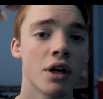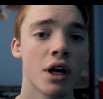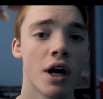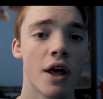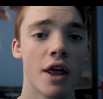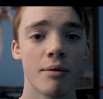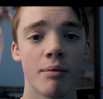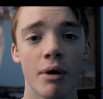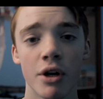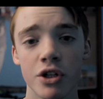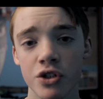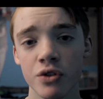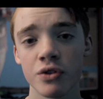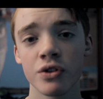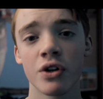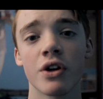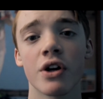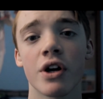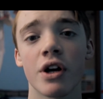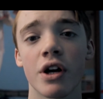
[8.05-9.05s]
And then in my
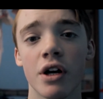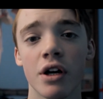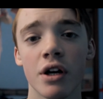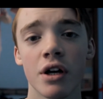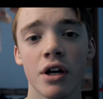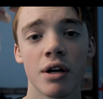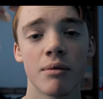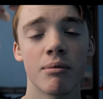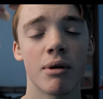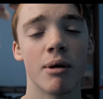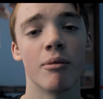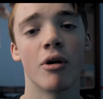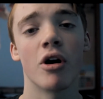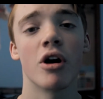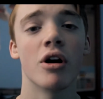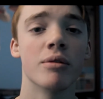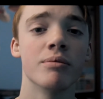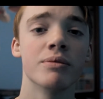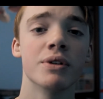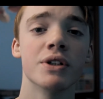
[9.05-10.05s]
junior year, my
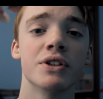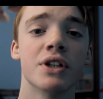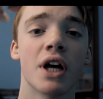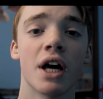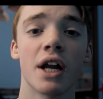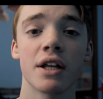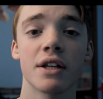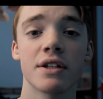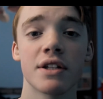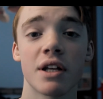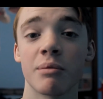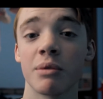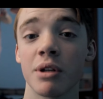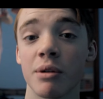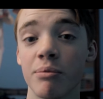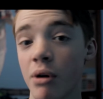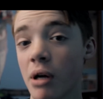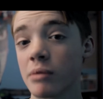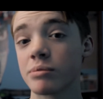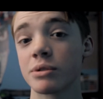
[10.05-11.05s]
mom decided to send me
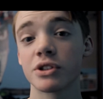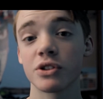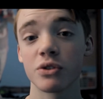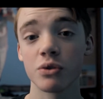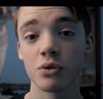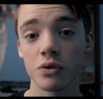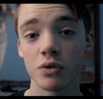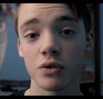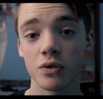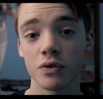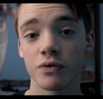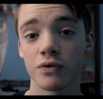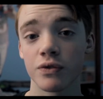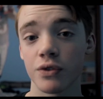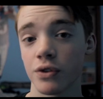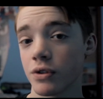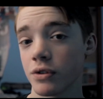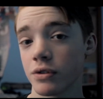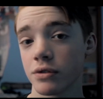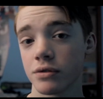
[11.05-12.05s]
to public school
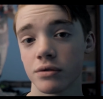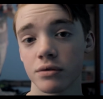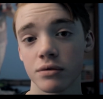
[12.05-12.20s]
for